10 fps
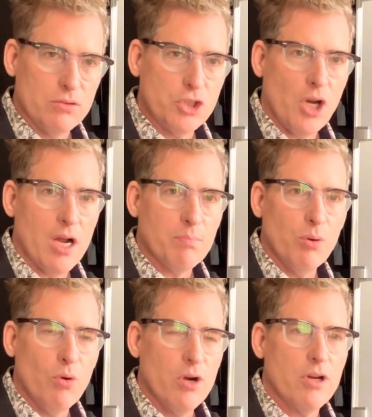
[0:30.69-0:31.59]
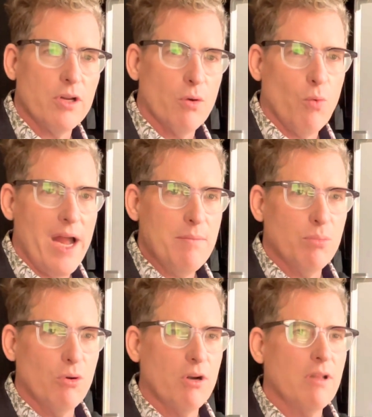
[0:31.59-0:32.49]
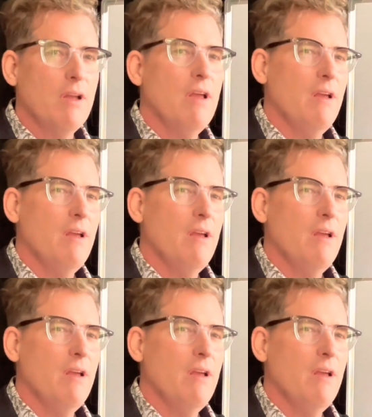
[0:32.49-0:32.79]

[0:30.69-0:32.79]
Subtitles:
chalkboard or your whiteboard,